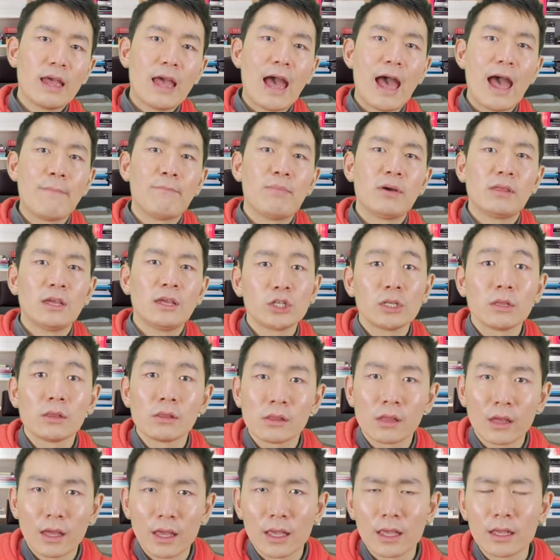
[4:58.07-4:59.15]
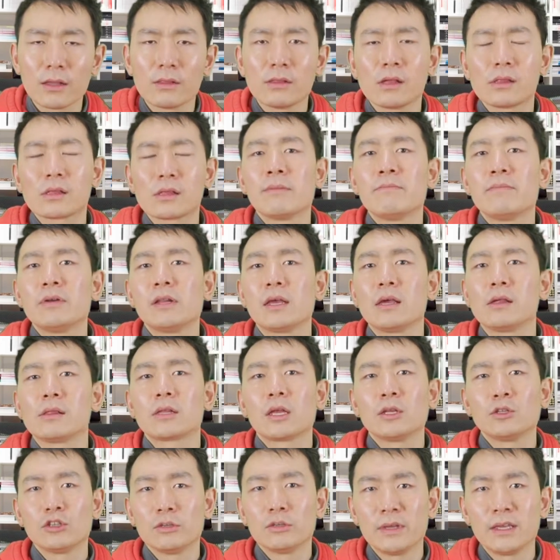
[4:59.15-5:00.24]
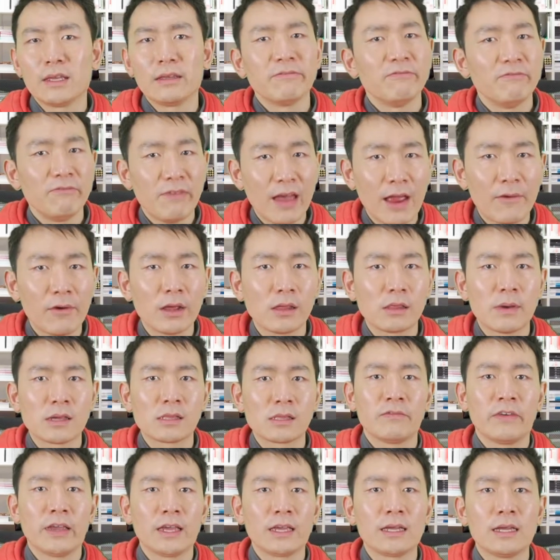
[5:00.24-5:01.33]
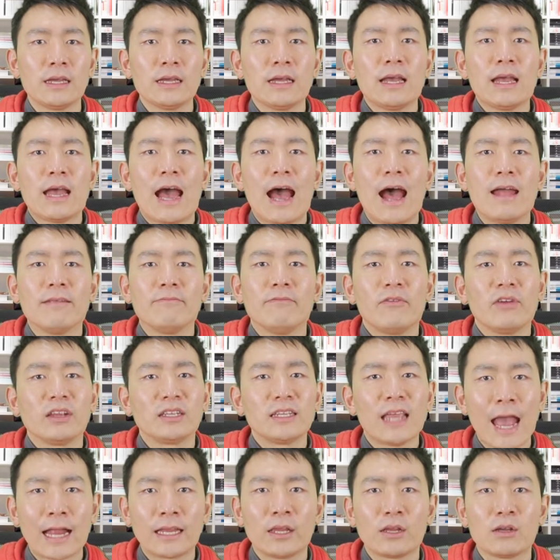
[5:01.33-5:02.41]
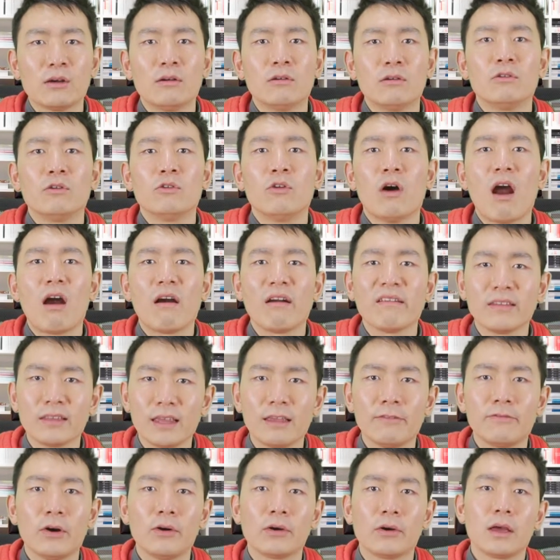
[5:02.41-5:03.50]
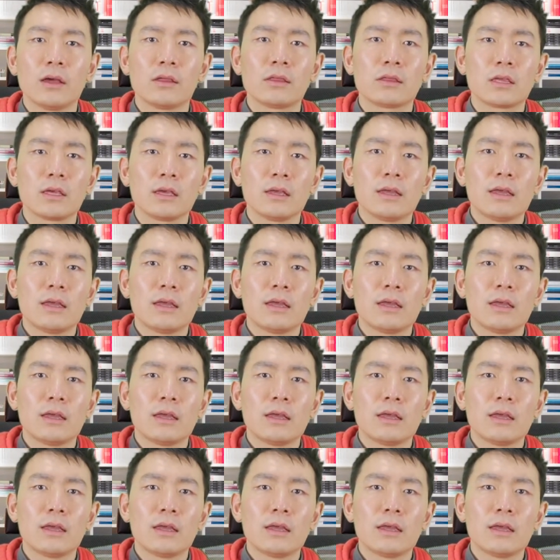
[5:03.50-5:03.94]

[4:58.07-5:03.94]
And positions in these companies tend to be very specific and very technical or R&D focused.